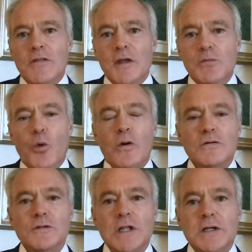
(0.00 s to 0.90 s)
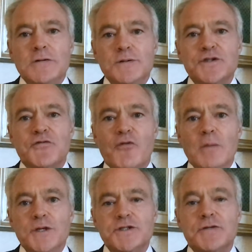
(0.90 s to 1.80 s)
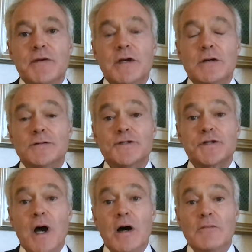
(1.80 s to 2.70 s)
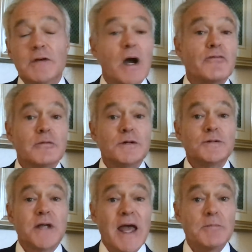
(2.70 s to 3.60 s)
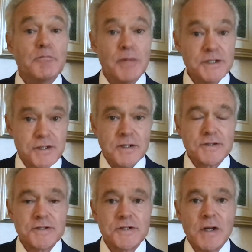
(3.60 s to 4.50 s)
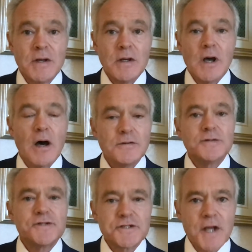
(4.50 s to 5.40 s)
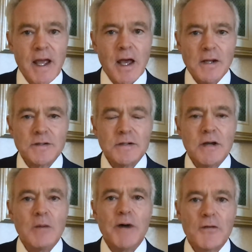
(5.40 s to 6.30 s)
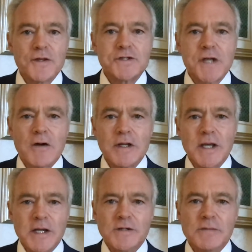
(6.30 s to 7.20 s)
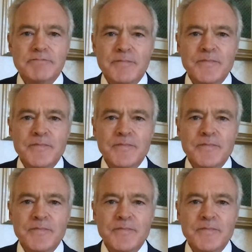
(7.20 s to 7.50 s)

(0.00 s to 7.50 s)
the world leaders from the spheres of government and business understand about the Saudi kingdom?